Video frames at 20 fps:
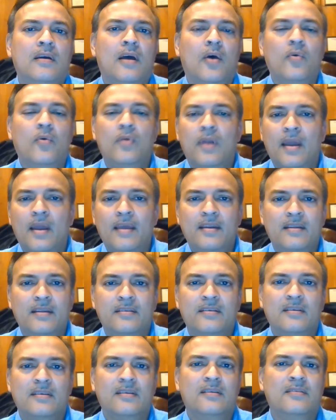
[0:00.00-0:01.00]
outline
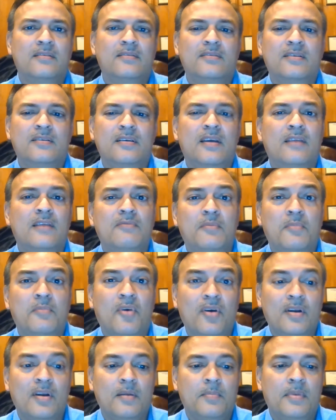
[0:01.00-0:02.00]
is a kind of a
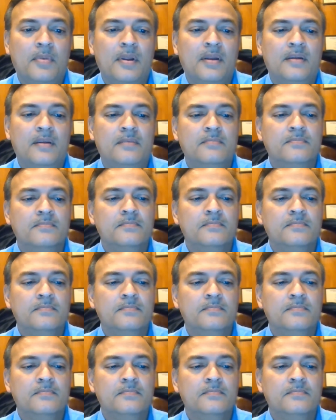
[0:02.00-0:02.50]
boilerplate.